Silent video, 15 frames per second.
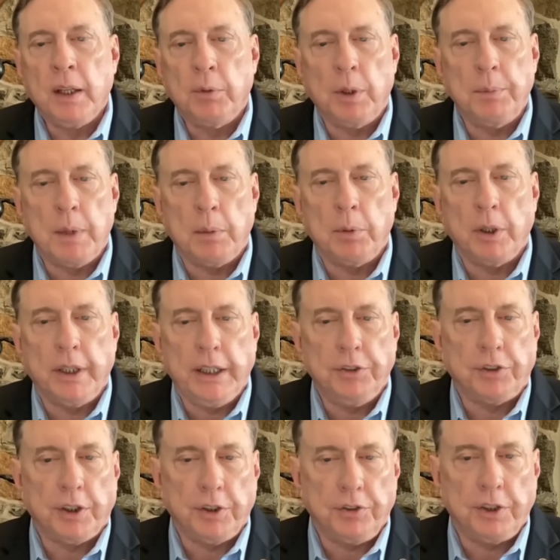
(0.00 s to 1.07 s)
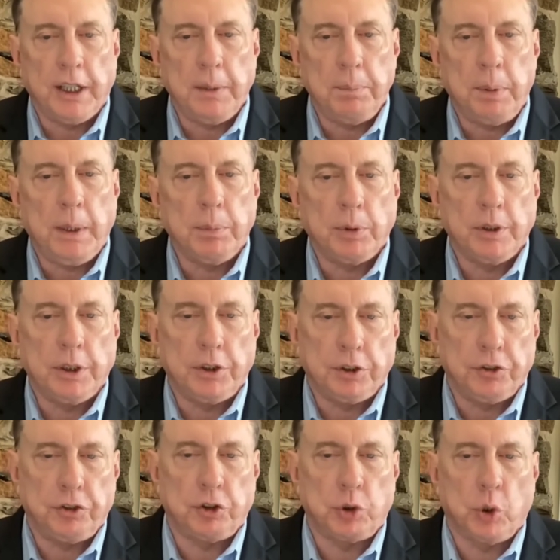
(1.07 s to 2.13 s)
Remember, these are the same people that
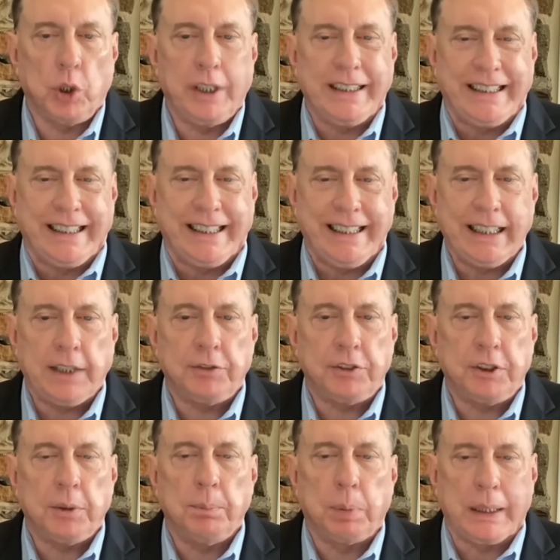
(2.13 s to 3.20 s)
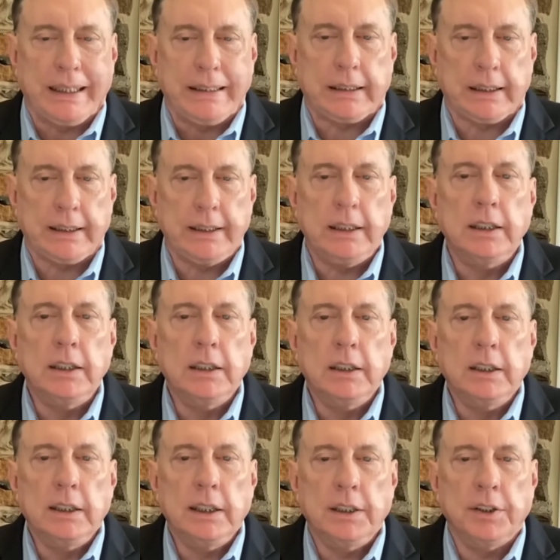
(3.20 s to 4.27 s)
destroyed Kiev completely
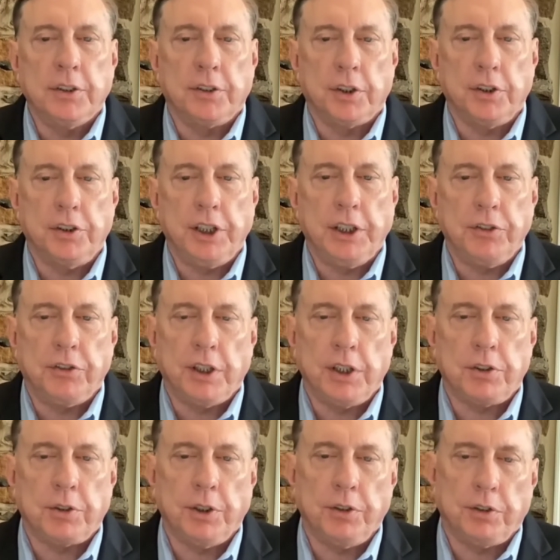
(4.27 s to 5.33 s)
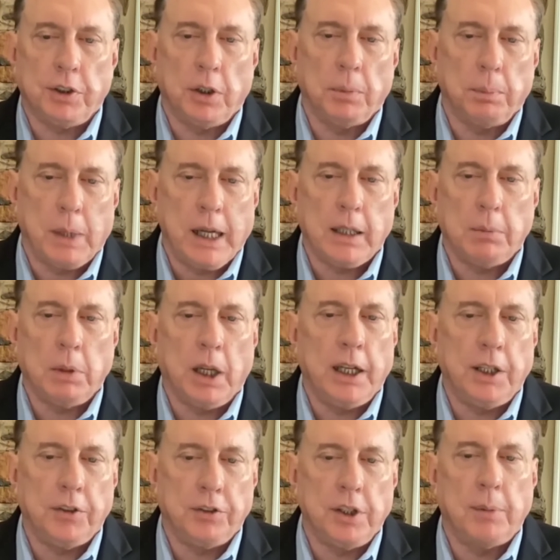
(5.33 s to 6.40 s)
in the 13th century. So bottom
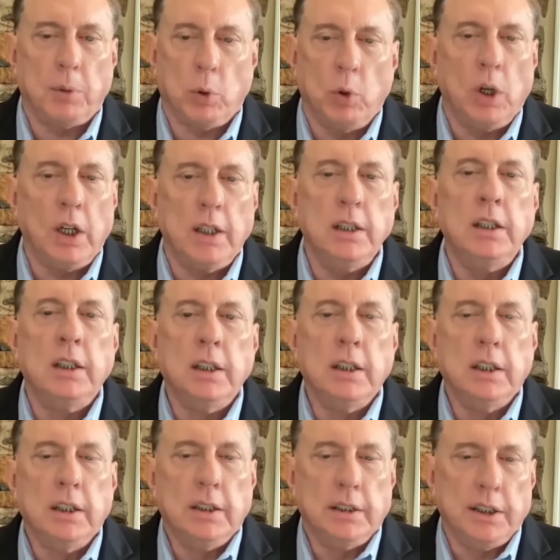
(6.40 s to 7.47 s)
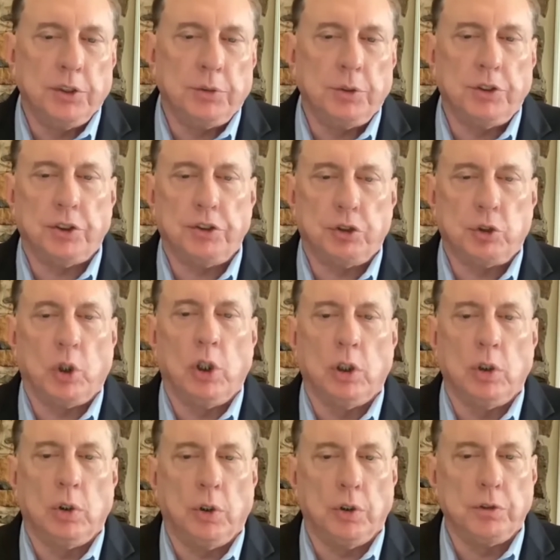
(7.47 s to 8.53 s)
line is, number one, this was a
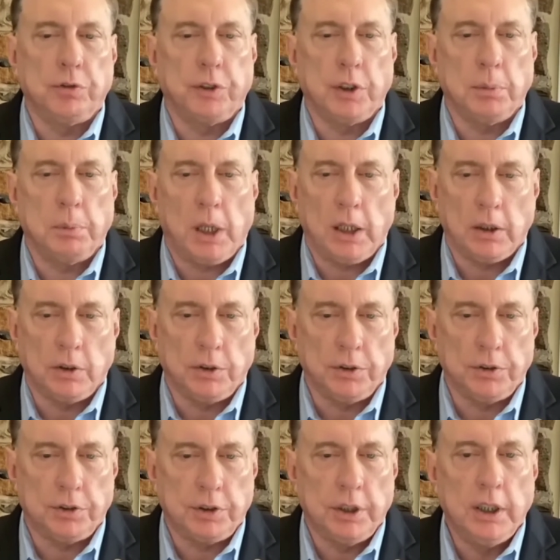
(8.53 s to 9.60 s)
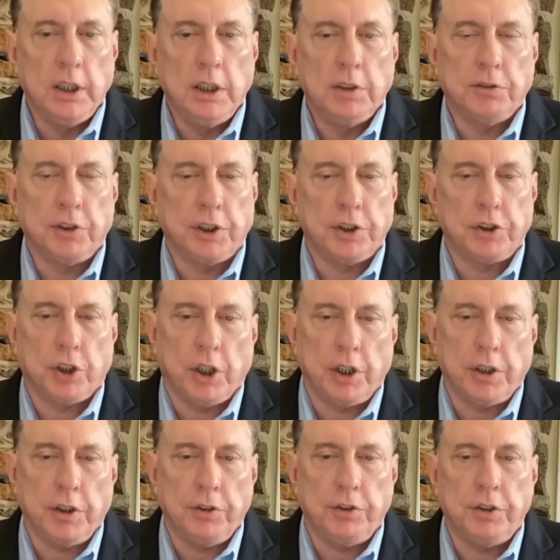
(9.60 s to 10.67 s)
stronghold for the Mongols, for the
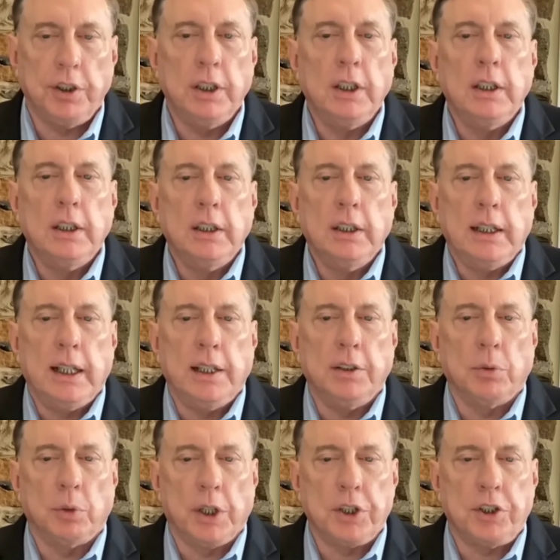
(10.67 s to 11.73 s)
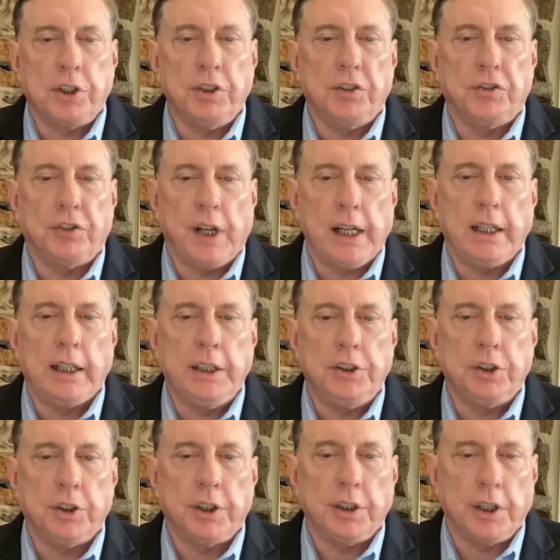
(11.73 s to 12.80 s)
Tartars, and the Russians finally
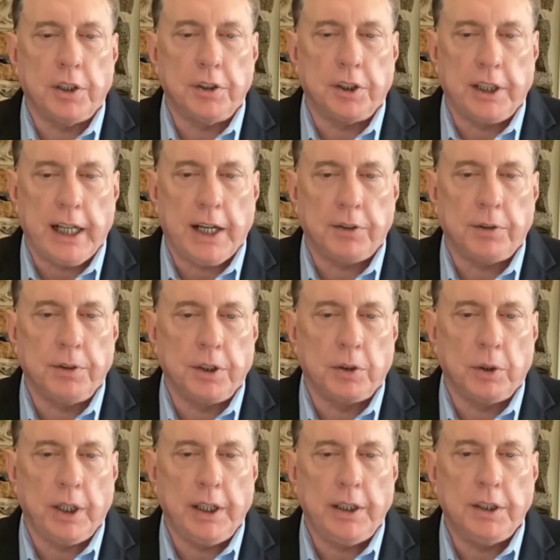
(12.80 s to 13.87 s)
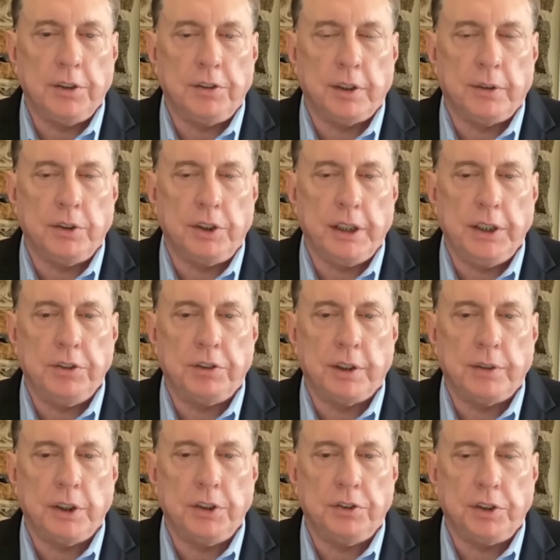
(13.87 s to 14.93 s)
took it under Catherine the Great in
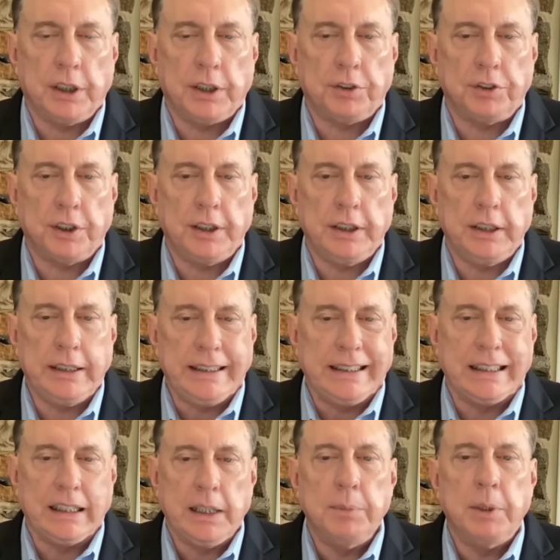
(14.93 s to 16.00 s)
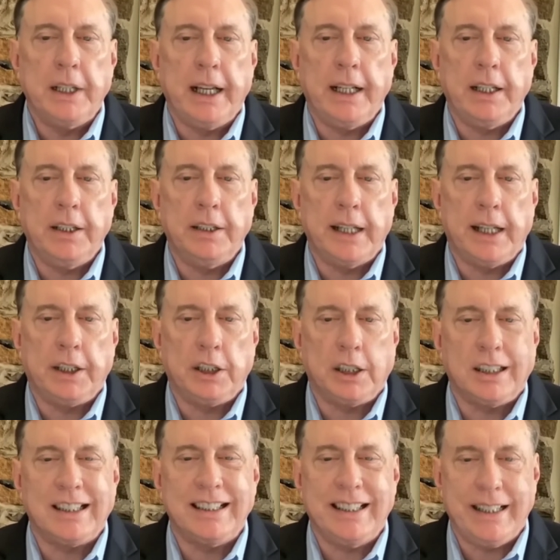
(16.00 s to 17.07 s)
1776, and he eliminated that
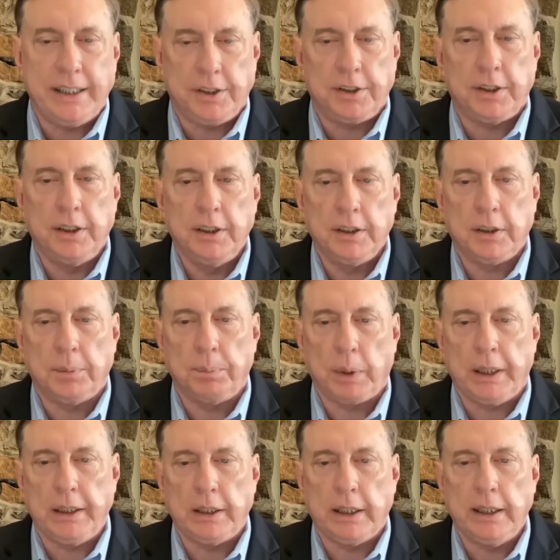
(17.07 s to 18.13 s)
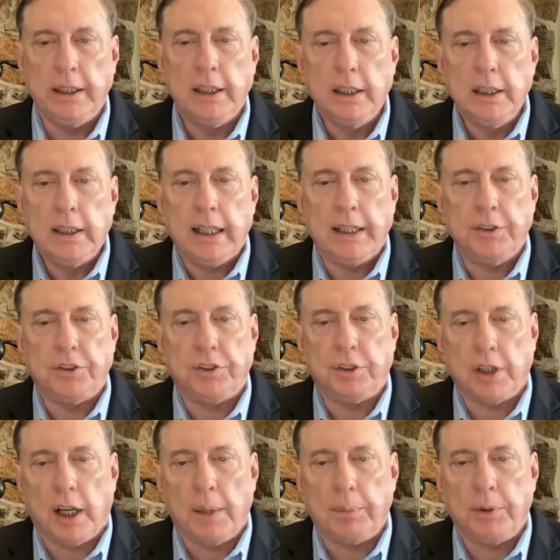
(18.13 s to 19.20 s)
khanate completely and
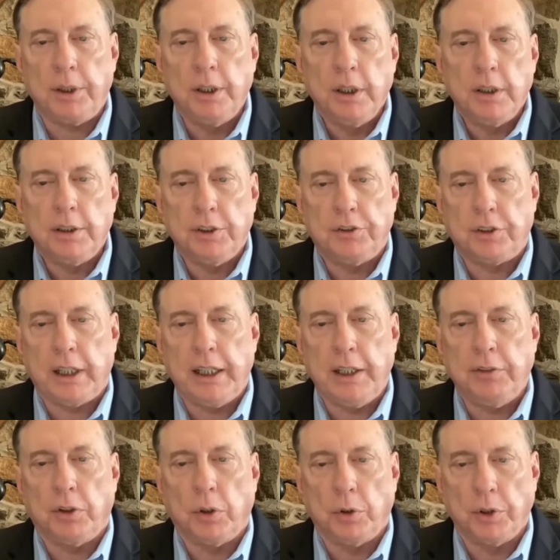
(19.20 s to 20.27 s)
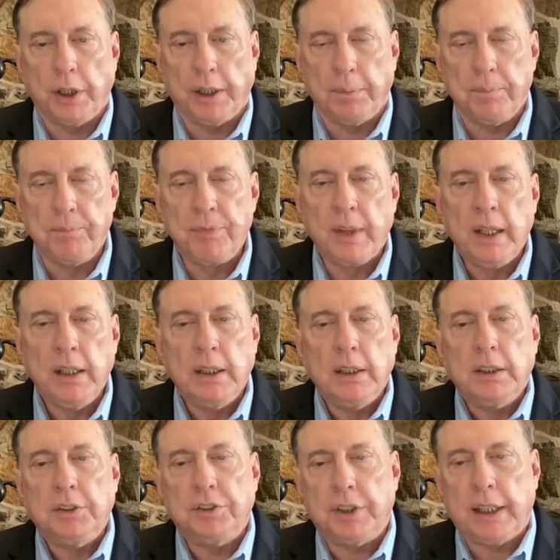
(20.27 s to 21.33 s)
stopped the slave holding.
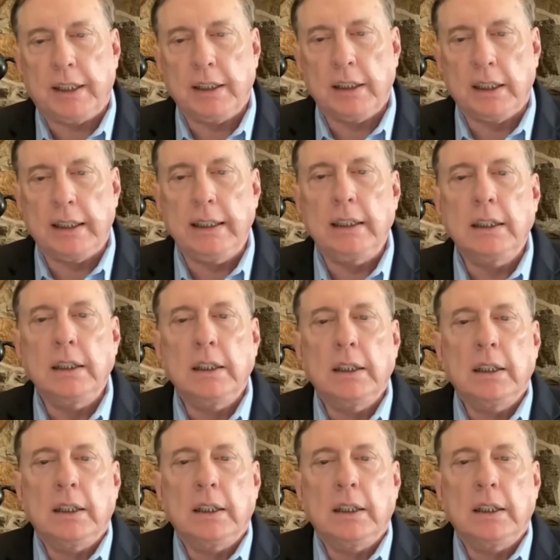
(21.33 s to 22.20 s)
Secondly,